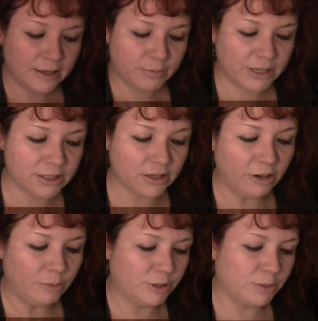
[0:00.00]
mix it
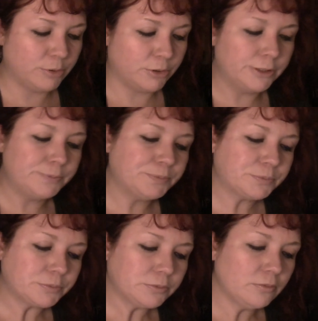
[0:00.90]
all up in the bowl,
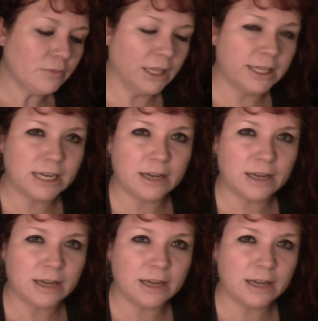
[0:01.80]
and then